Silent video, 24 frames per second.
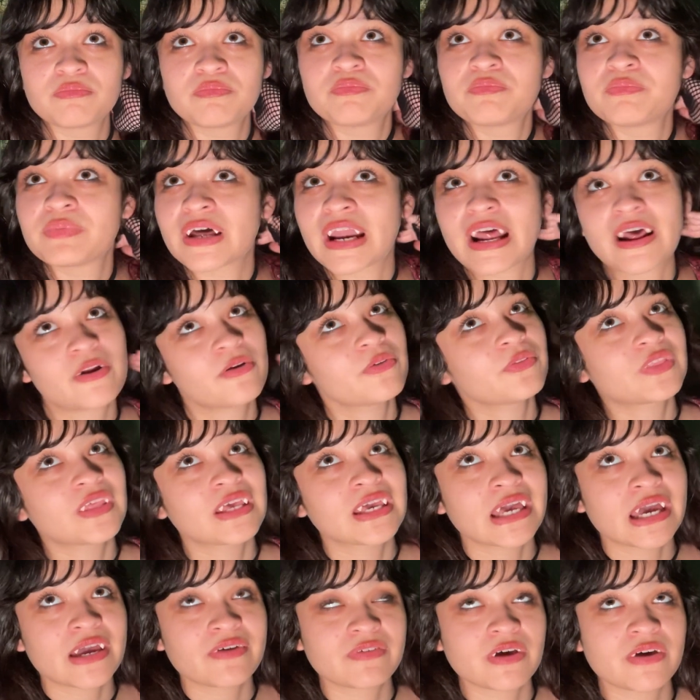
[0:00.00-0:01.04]
but I don't
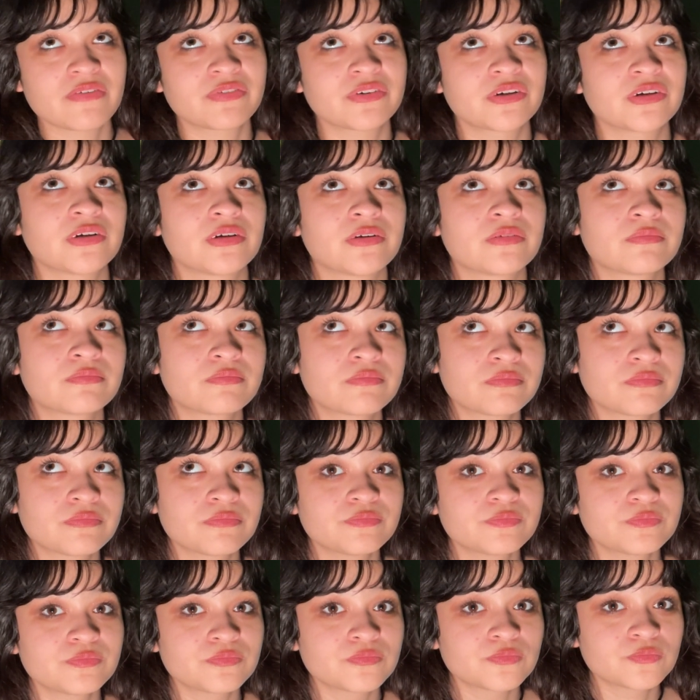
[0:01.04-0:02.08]
think I've ever
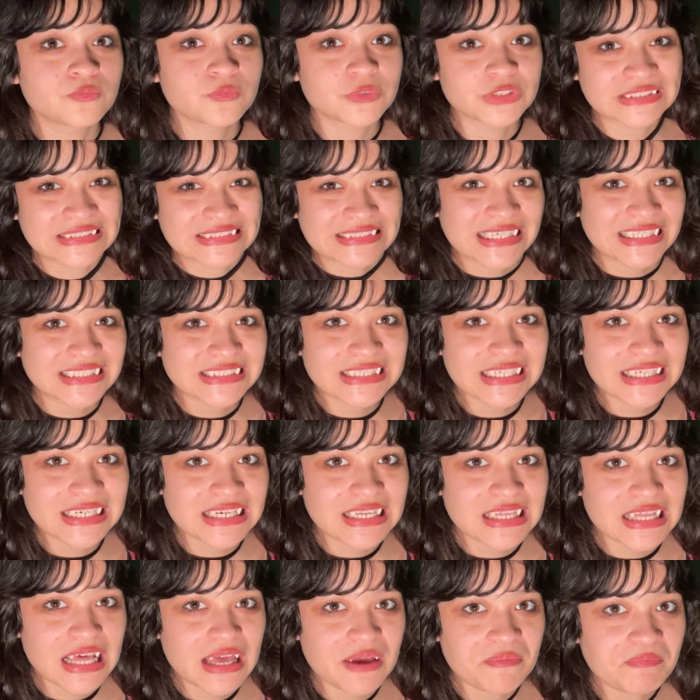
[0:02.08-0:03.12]
resented
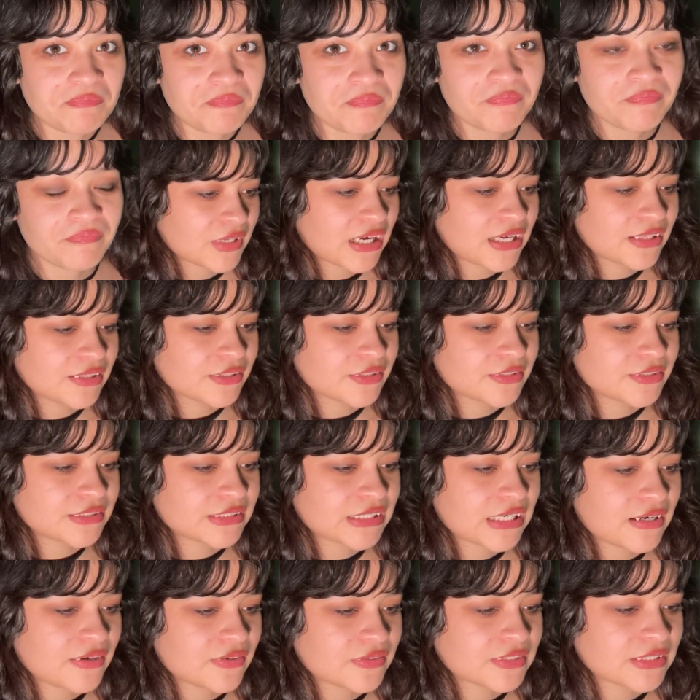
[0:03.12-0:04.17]
them. I learned
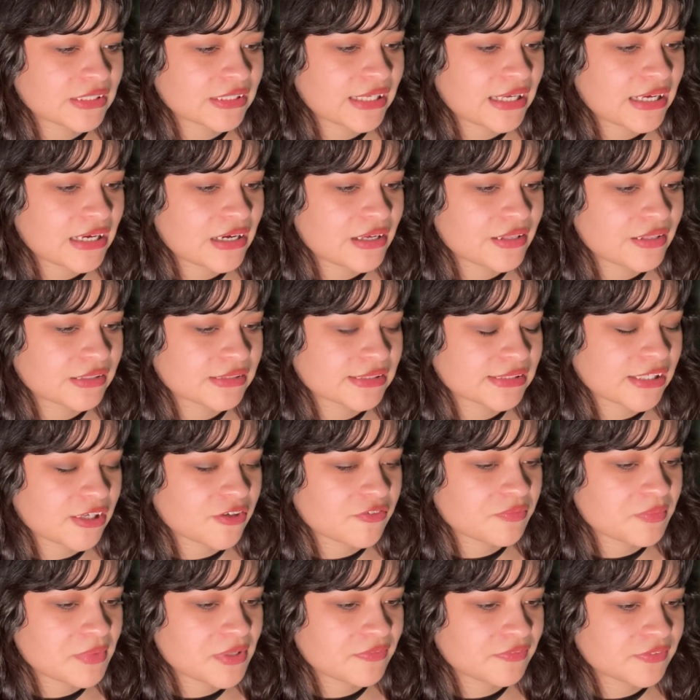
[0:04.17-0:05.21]
how to let others
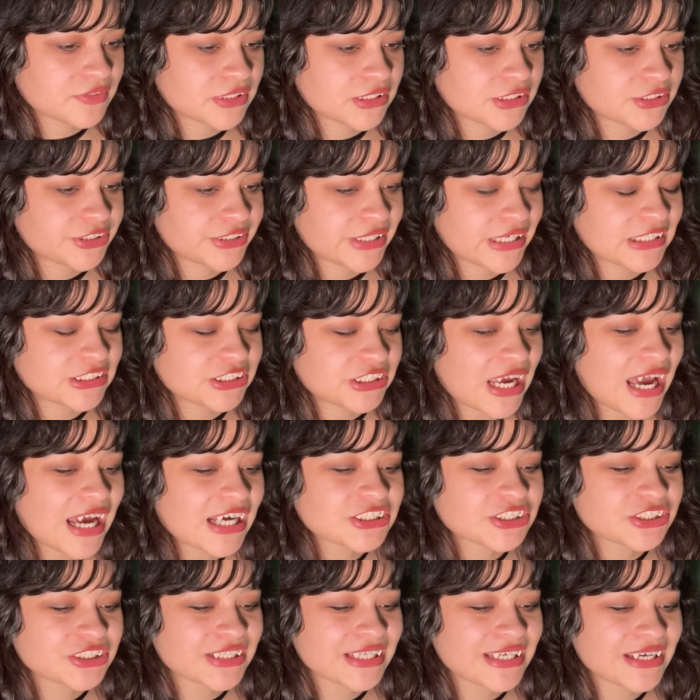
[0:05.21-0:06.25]
love me for a change.
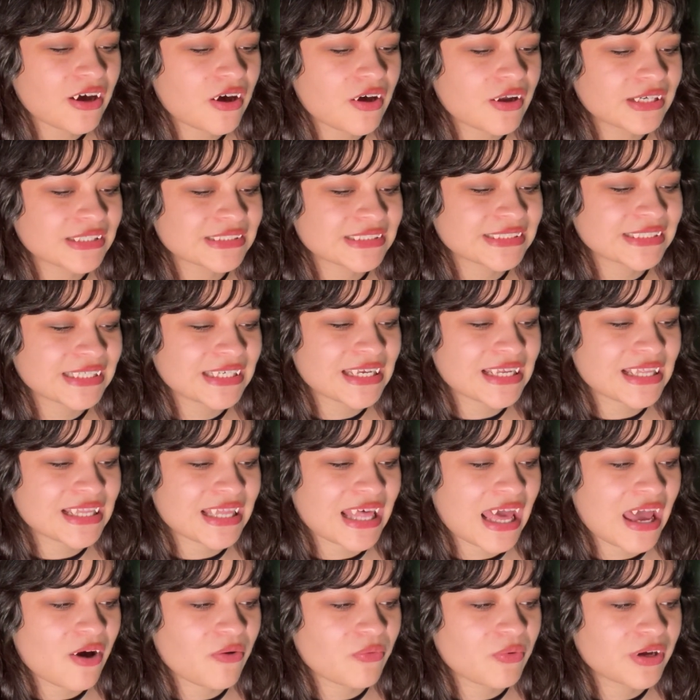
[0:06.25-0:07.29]
Actually, honestly,
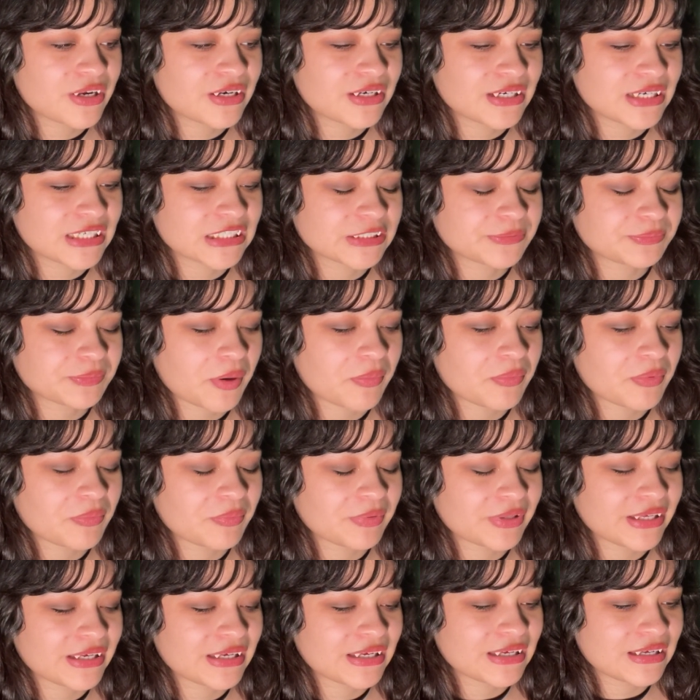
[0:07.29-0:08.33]
that one is
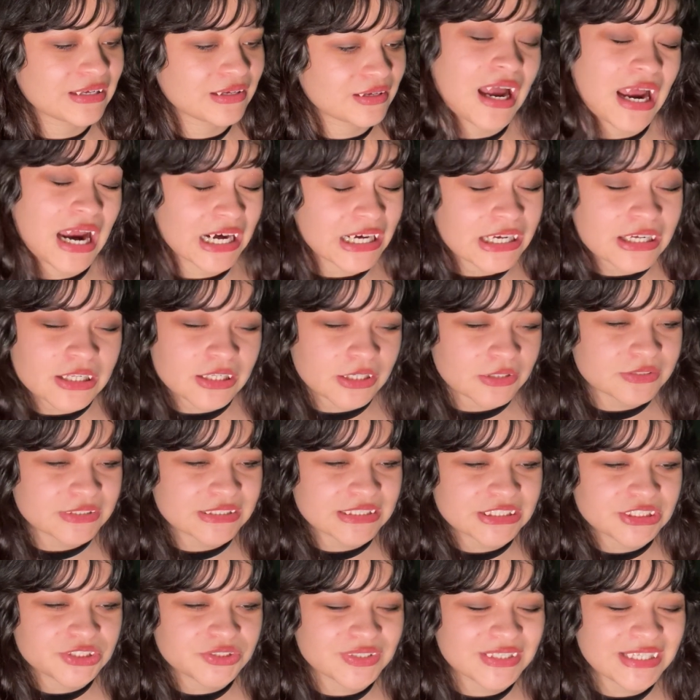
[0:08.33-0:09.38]
probably I
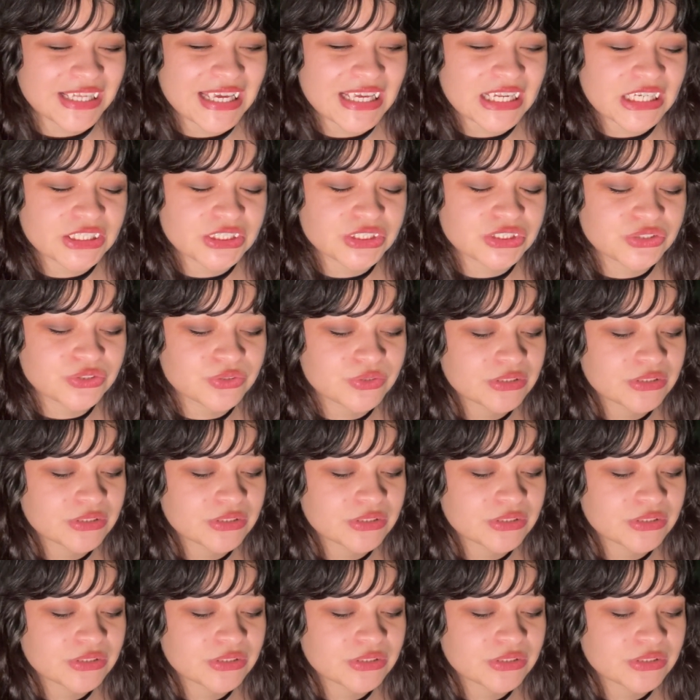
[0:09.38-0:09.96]
closest relate to,